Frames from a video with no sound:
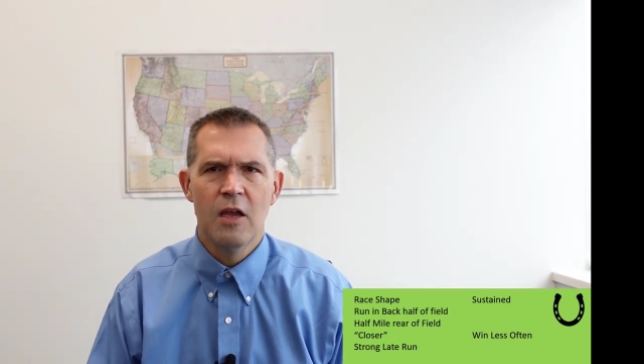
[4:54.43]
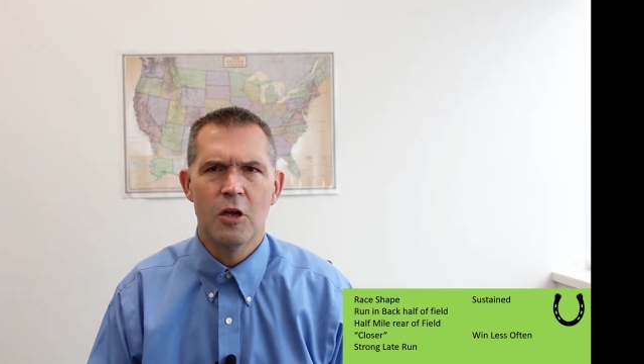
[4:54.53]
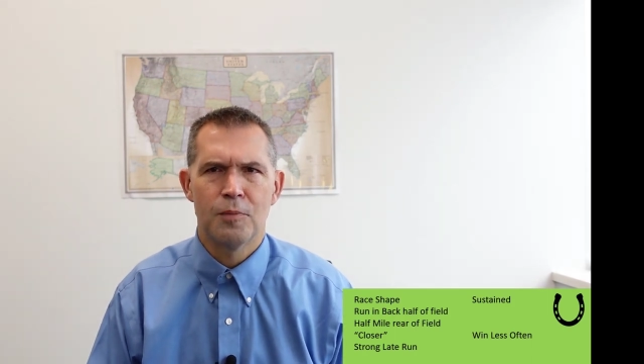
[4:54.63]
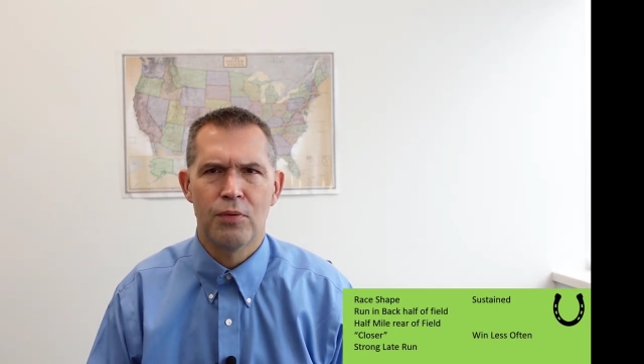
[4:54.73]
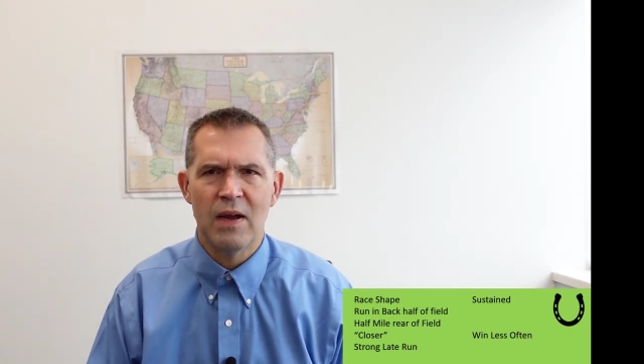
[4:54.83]

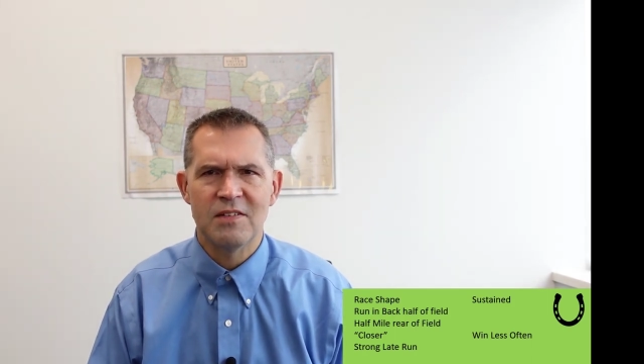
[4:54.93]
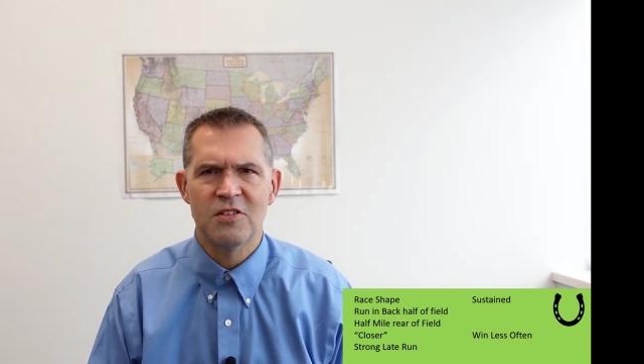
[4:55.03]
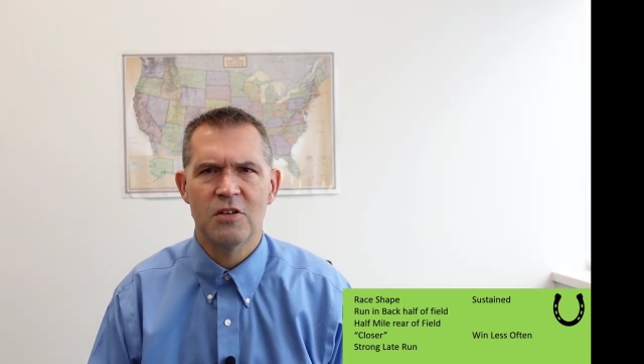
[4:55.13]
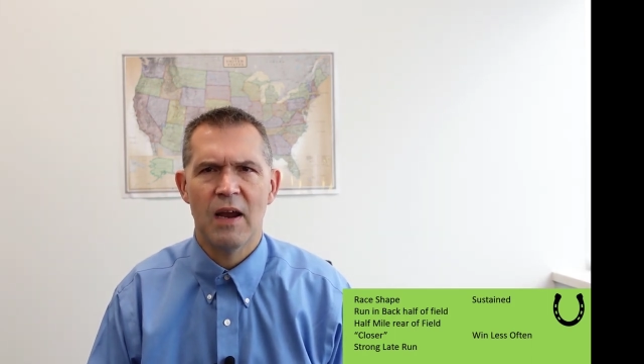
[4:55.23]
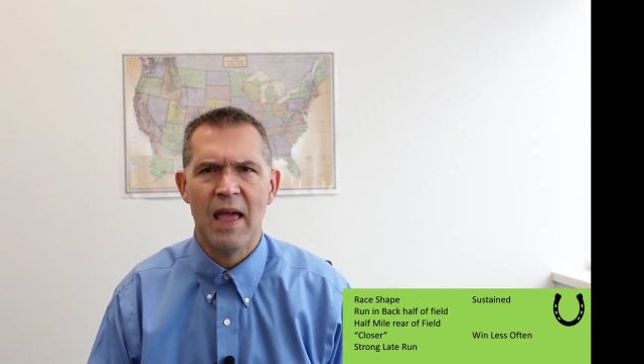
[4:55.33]
your
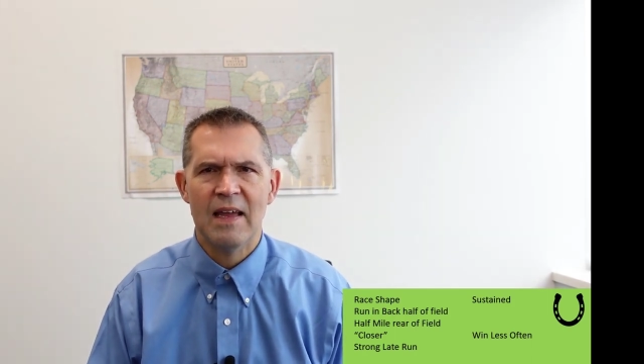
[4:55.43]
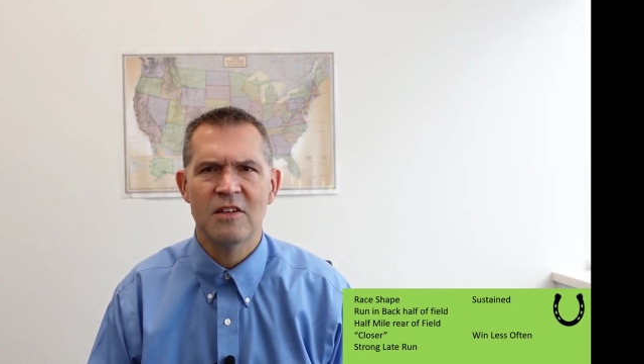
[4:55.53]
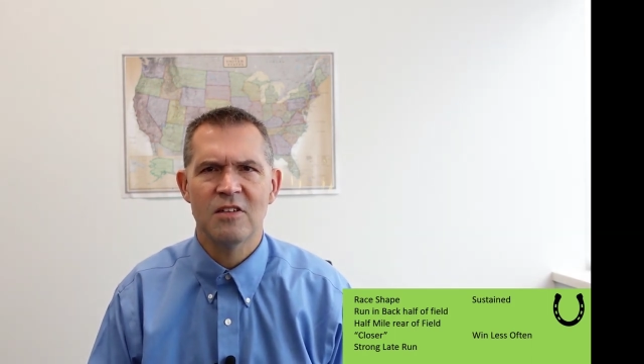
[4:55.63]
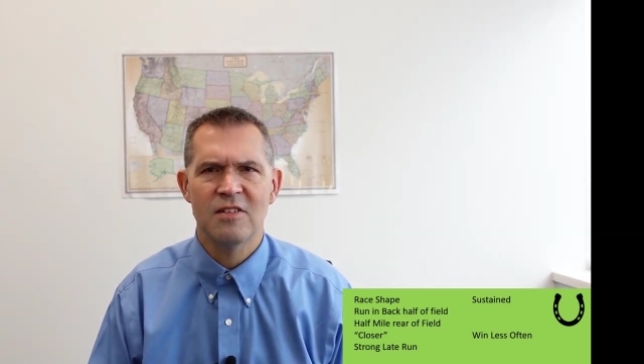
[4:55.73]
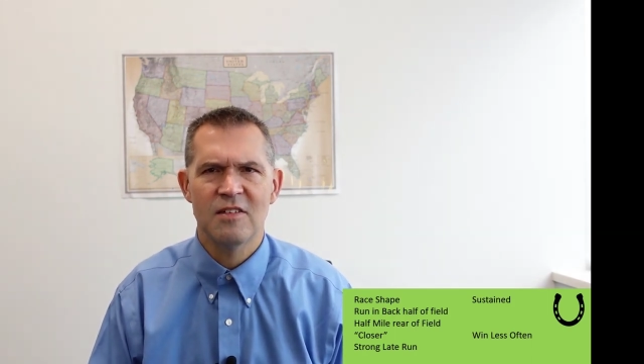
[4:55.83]
presser,
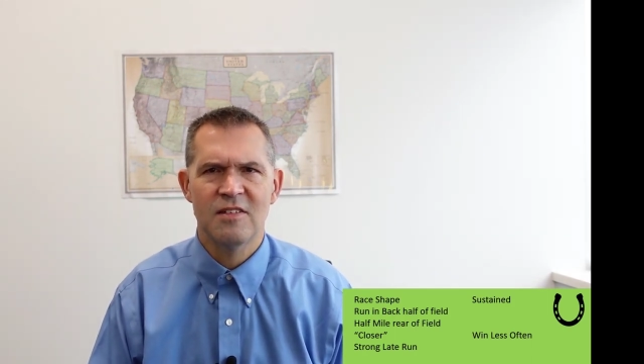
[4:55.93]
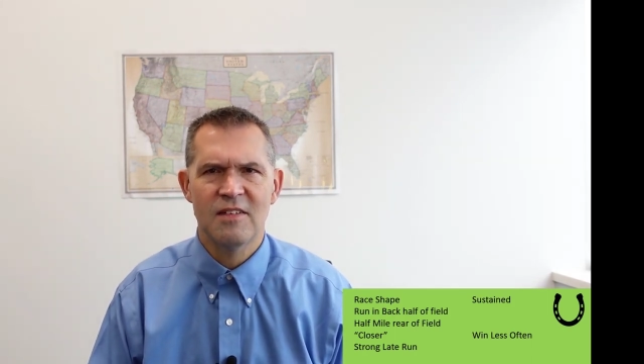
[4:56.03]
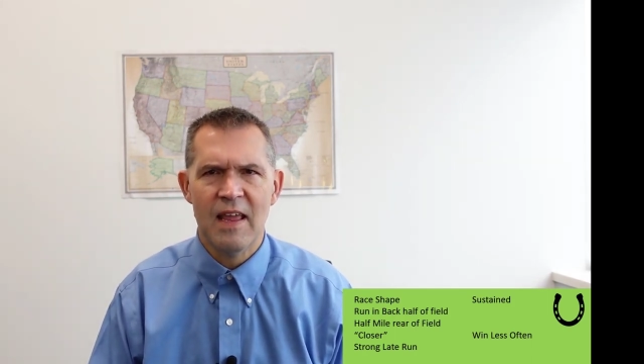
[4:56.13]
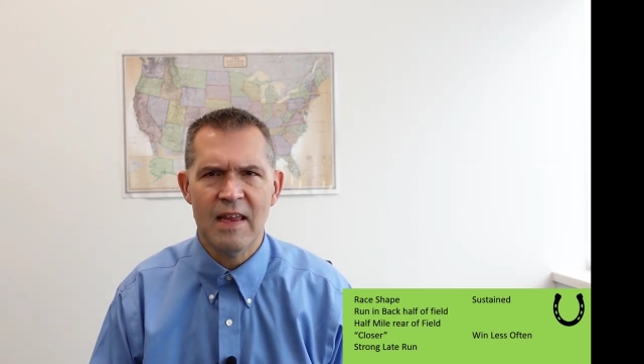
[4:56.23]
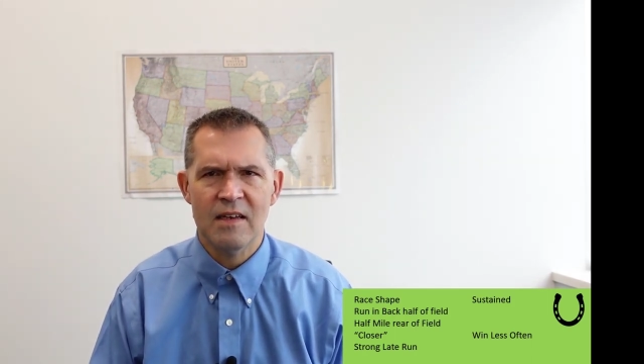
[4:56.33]
and your
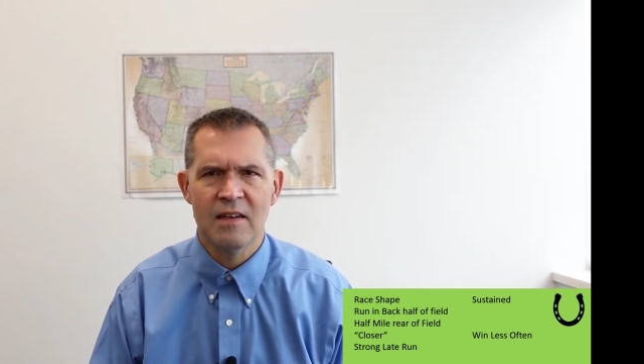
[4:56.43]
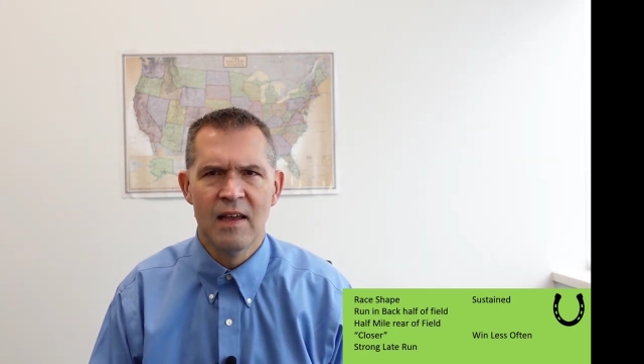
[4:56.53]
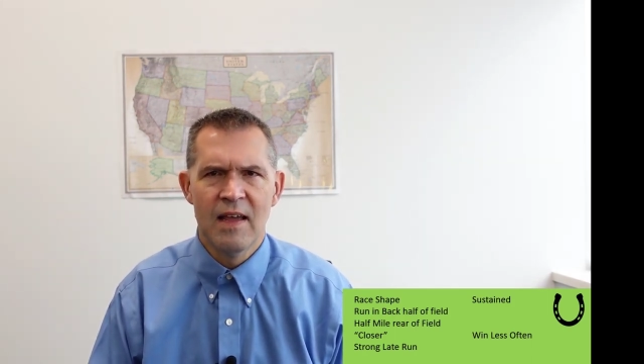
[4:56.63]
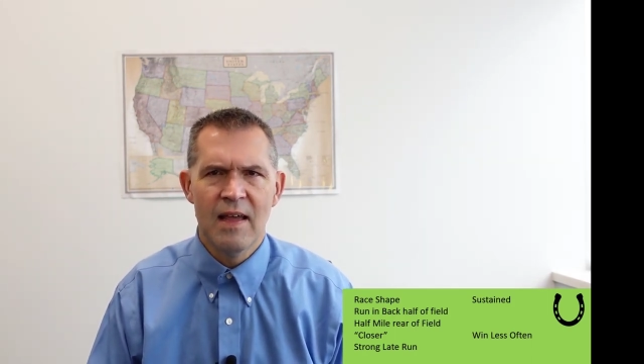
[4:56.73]
sustained.